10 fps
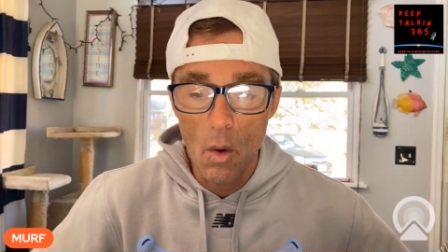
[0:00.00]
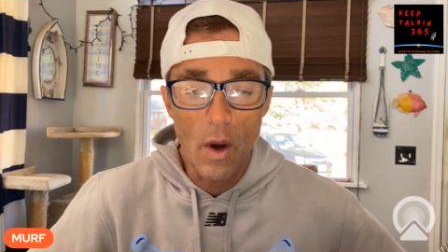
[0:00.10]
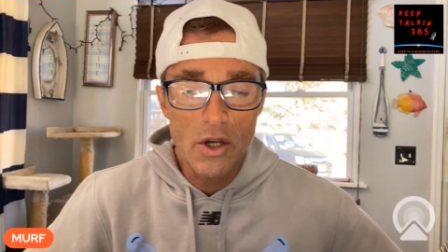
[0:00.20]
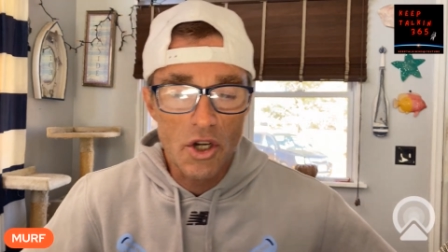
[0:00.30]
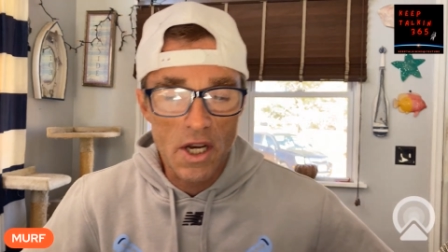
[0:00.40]

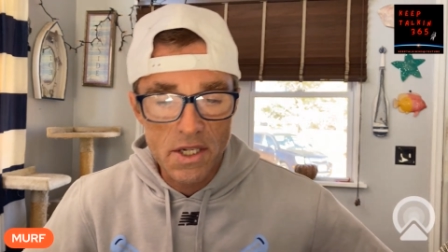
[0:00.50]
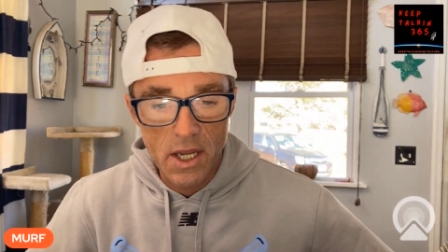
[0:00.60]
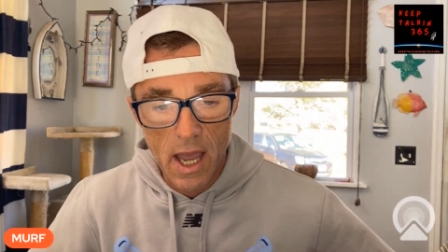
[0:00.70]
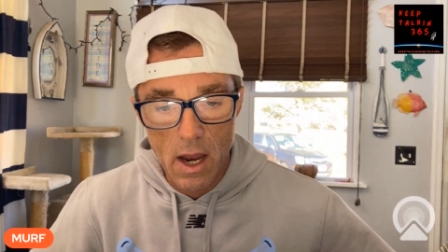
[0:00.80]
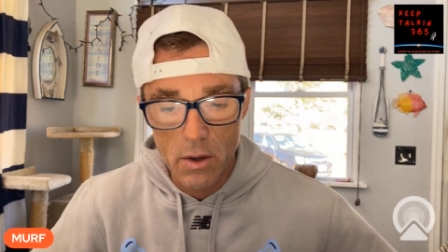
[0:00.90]
Westchester
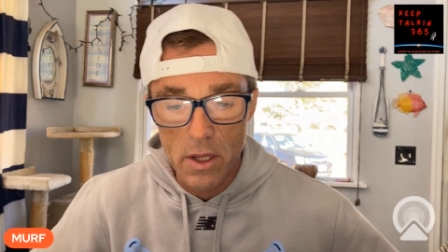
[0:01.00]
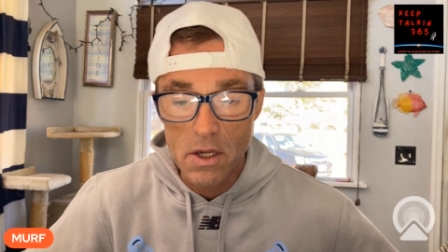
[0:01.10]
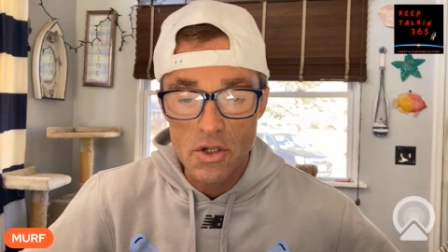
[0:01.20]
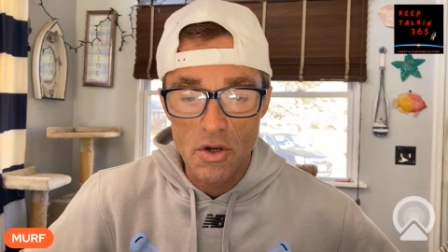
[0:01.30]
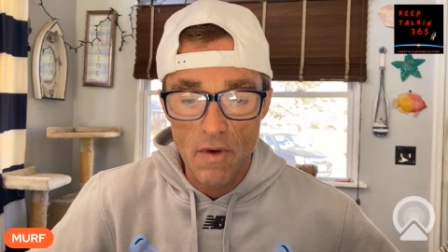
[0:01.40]
County,
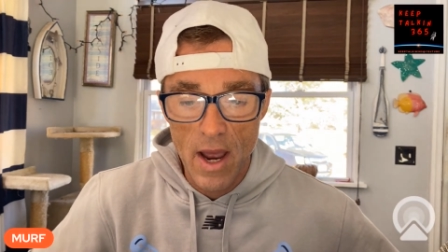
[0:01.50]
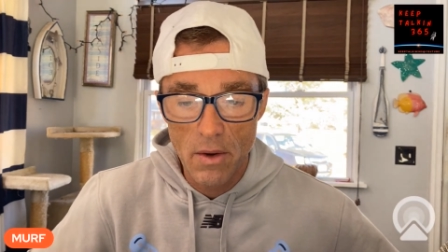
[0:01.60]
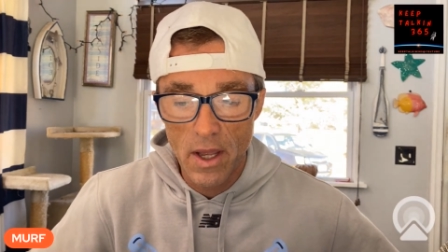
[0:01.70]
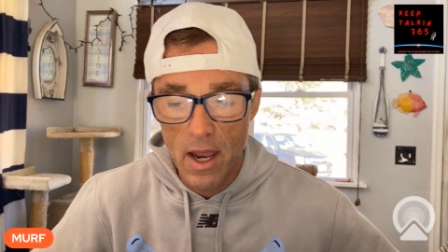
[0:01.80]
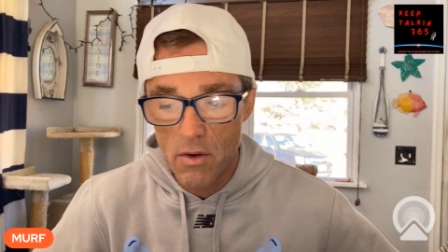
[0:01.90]

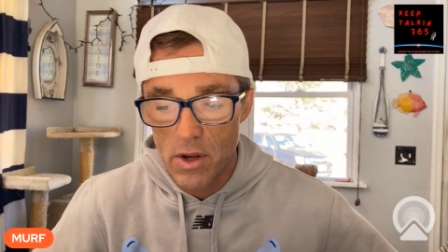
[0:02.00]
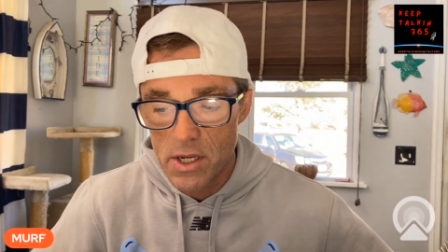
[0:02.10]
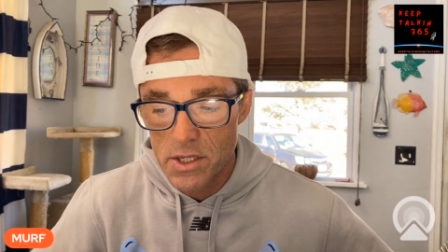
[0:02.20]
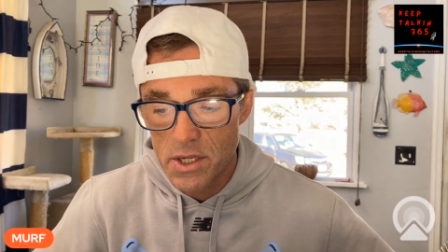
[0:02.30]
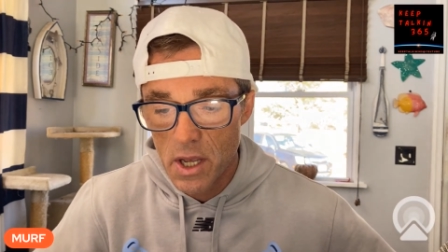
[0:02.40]
surrounding
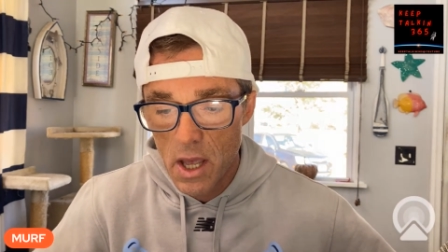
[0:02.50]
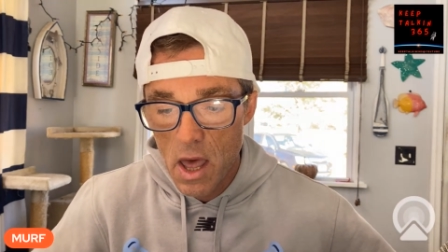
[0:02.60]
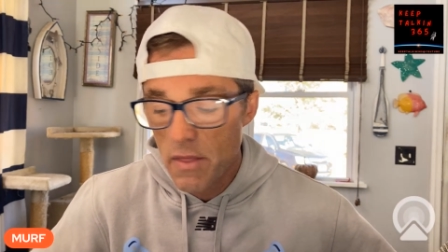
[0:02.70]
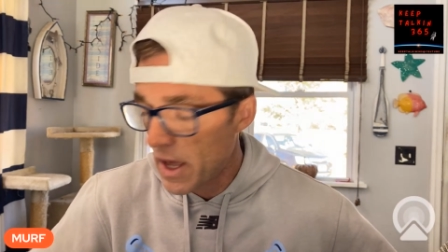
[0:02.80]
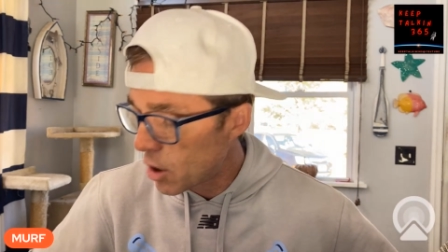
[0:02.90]
areas.
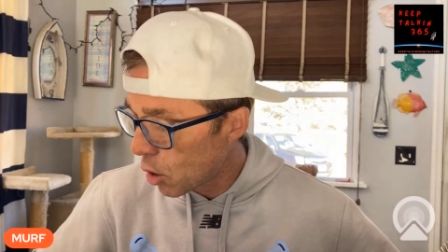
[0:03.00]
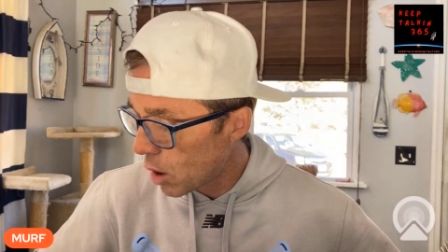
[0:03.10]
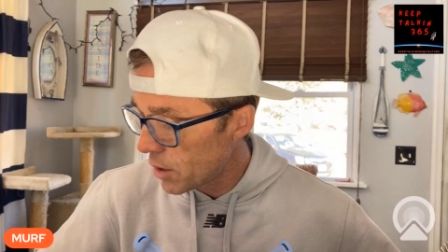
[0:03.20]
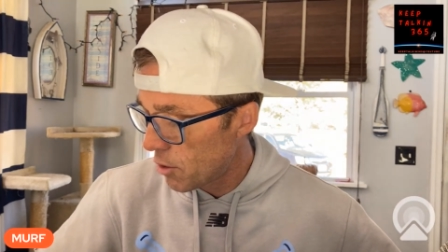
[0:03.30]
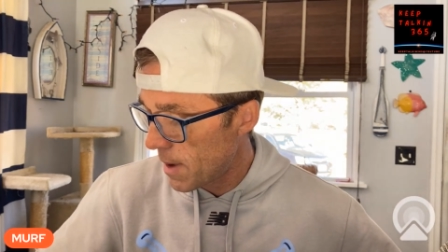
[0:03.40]
They
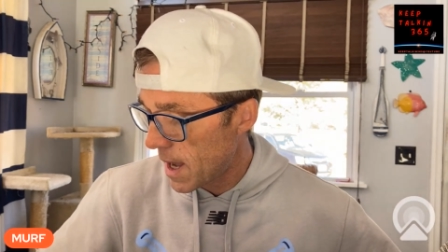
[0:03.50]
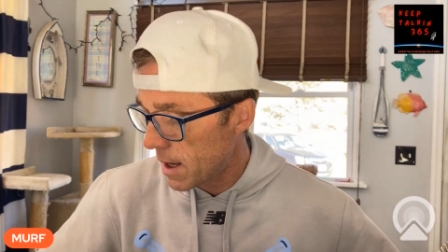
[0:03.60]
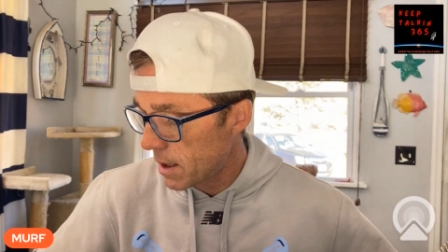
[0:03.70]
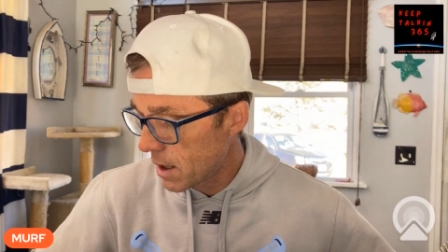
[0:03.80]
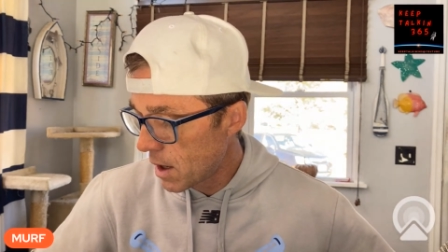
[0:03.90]
caught your man.